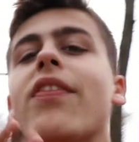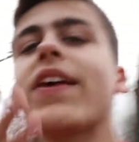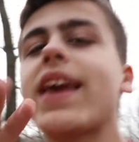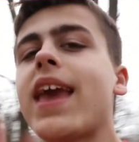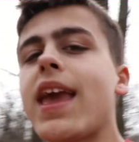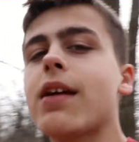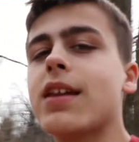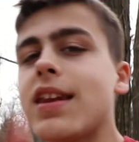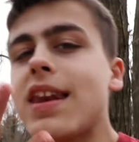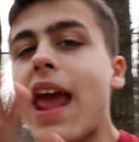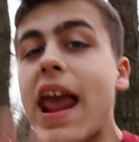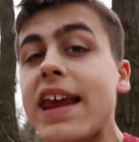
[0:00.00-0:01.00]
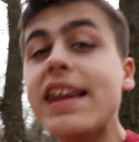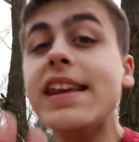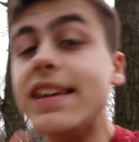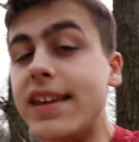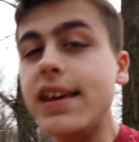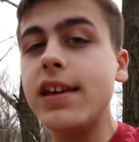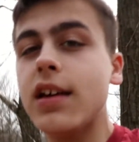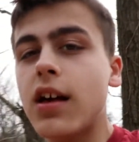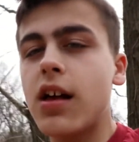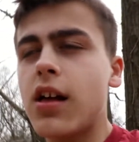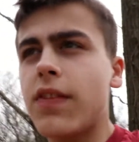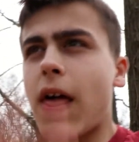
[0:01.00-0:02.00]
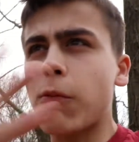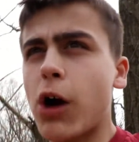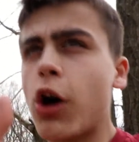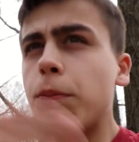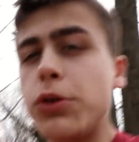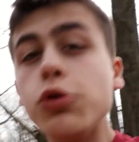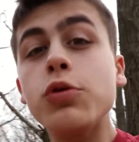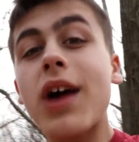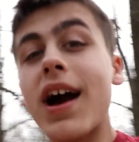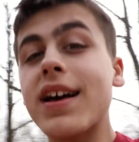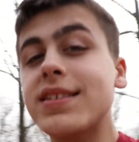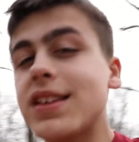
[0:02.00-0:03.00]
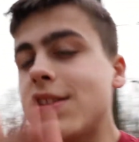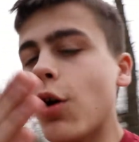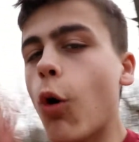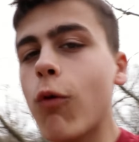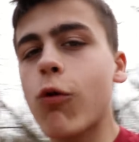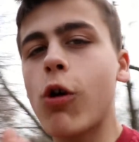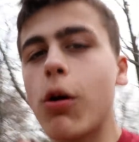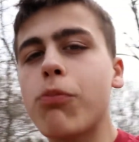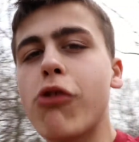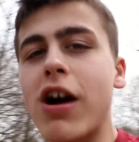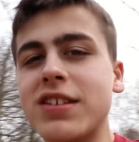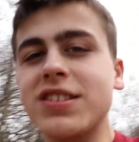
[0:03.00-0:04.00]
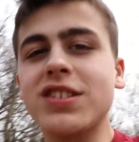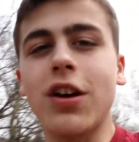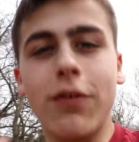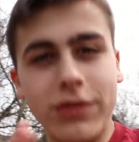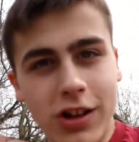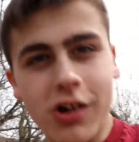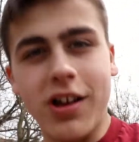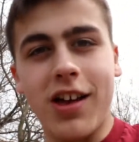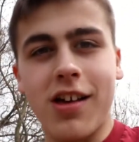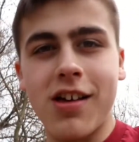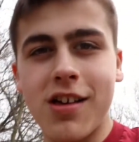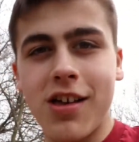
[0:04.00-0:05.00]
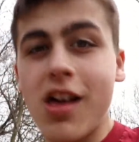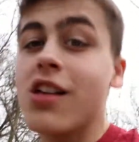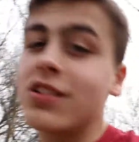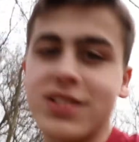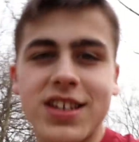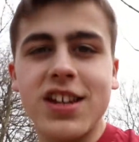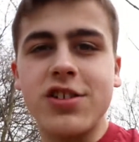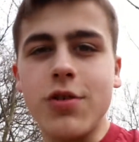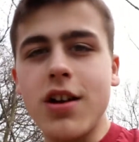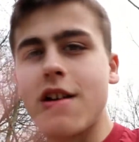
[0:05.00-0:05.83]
the Canon 80D that will help you guys in the overall process of vlogging. Let's get into it.